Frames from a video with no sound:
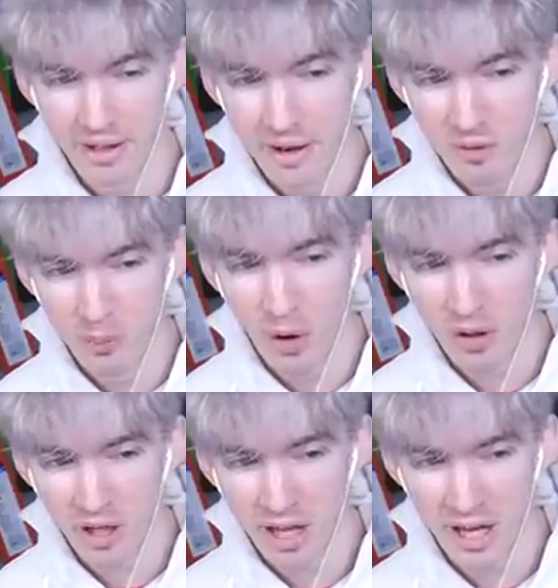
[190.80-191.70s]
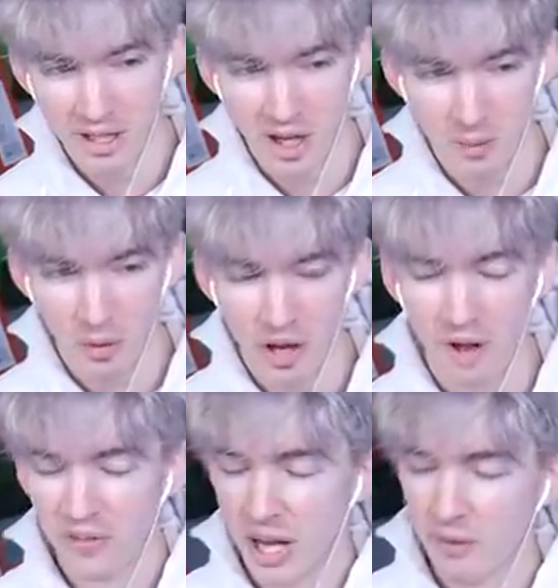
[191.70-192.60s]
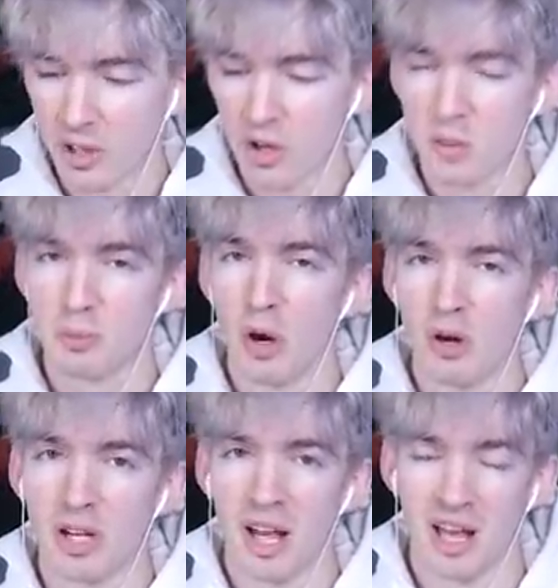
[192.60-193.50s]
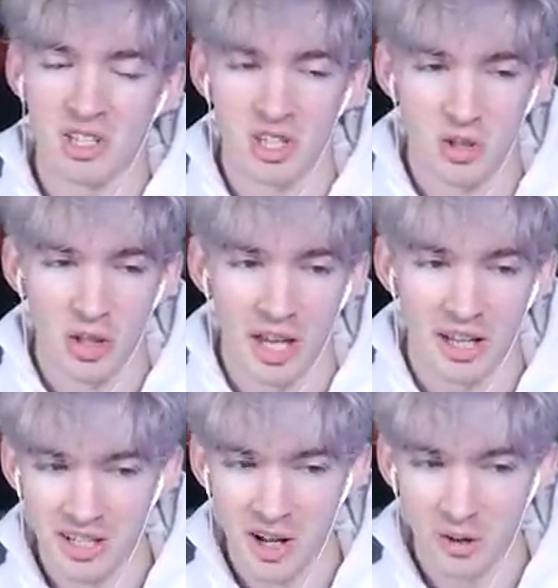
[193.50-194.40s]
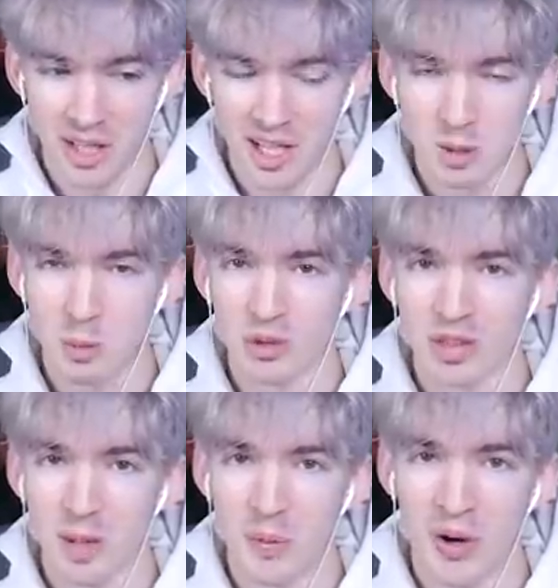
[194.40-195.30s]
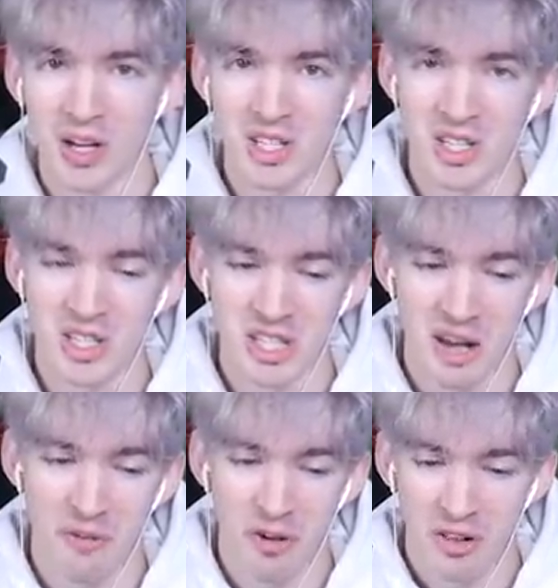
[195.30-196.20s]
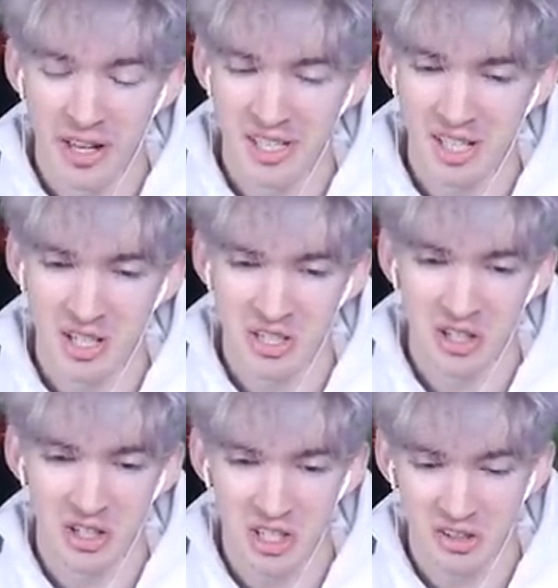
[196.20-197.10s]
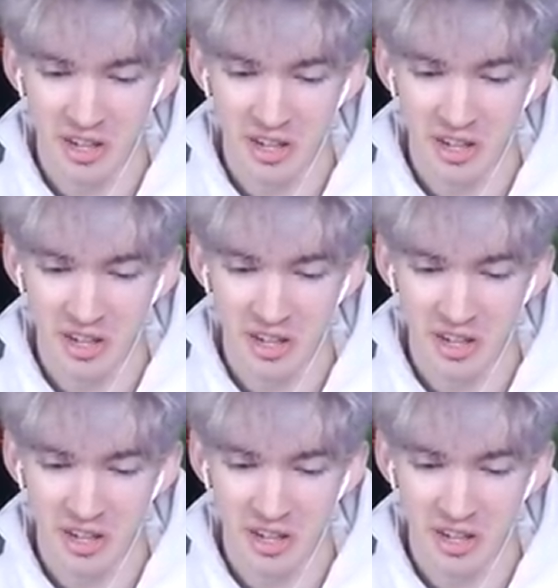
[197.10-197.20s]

never broke again Young Boy, if he ever goes broke and has to do like, you know, kids' birthday parties and stuff as like a circus